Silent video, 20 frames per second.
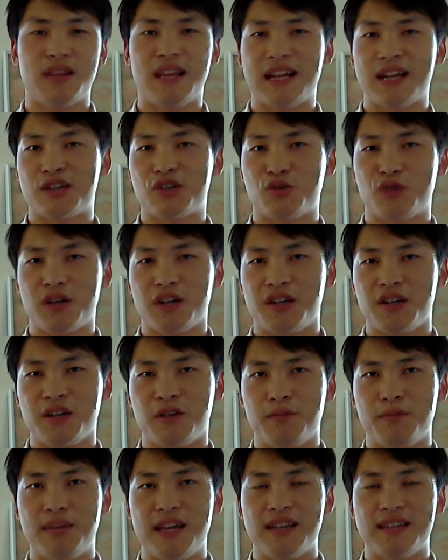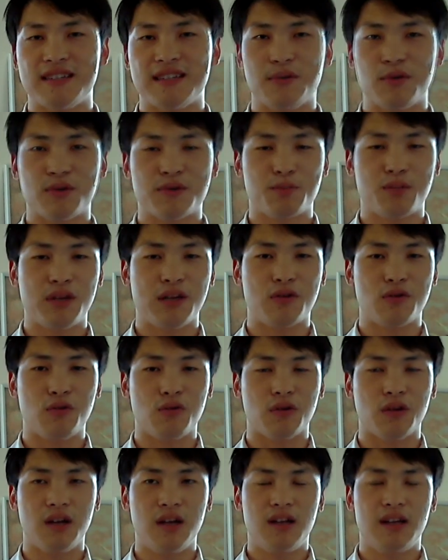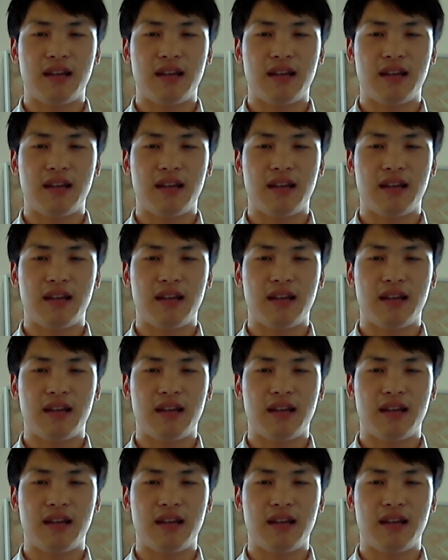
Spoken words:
like Trigger Heal base, and it was pretty cool.